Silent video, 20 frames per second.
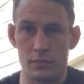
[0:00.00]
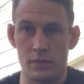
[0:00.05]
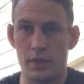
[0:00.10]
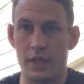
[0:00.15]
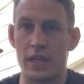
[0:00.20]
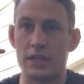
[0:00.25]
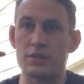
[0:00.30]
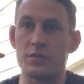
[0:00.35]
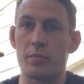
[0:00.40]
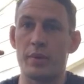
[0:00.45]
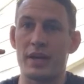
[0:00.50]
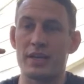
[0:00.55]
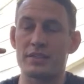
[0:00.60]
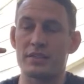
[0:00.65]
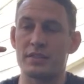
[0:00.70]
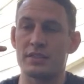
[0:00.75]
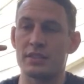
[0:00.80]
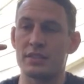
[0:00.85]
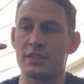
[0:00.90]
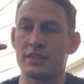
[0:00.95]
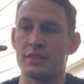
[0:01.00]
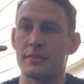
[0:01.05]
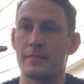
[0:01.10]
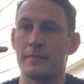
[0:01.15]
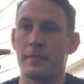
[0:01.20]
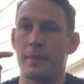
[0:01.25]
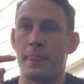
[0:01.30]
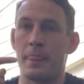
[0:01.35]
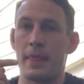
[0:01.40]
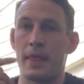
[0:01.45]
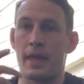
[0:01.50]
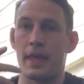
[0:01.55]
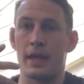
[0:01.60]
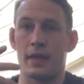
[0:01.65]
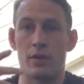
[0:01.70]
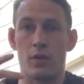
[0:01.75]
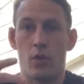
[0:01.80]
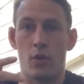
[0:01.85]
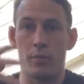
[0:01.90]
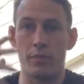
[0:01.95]
nasal passages,
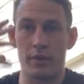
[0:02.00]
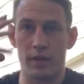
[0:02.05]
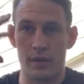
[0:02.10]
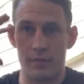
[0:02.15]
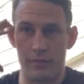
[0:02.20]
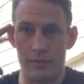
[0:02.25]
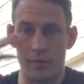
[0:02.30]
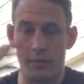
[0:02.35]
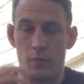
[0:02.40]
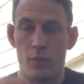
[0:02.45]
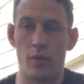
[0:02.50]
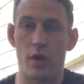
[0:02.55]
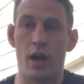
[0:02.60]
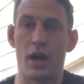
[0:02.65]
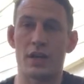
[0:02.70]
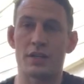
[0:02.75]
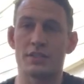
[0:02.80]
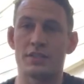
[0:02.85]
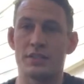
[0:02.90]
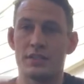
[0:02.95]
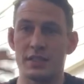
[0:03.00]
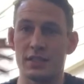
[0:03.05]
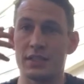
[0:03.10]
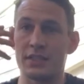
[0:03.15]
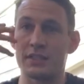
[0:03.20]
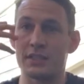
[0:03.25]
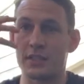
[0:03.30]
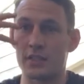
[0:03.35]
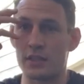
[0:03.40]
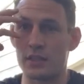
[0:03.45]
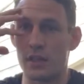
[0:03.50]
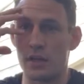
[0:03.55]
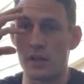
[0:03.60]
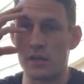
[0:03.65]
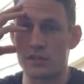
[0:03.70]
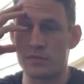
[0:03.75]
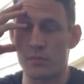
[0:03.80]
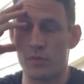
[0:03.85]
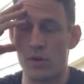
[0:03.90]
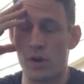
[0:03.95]
and open up for more oxygen into the
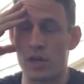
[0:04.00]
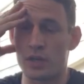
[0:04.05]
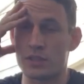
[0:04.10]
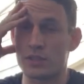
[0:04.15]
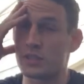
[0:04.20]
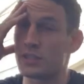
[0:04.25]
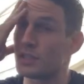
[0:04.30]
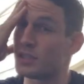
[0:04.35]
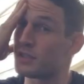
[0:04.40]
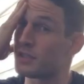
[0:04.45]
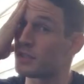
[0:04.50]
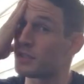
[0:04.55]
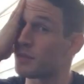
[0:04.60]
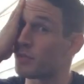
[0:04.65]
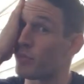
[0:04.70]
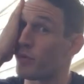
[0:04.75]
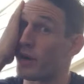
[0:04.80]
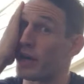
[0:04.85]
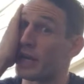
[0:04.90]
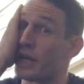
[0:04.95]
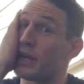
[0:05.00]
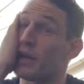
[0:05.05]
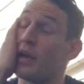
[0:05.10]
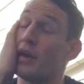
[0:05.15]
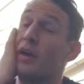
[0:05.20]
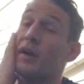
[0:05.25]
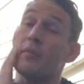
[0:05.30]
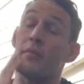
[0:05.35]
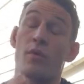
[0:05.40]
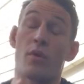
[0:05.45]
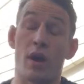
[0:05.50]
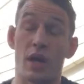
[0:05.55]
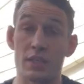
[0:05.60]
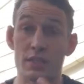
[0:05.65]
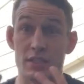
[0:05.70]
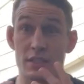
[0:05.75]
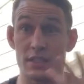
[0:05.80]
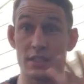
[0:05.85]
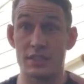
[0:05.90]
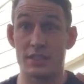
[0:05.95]
lungs, more oxygen into the brain, more
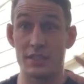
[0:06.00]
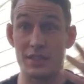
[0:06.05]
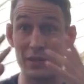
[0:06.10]
oxygen into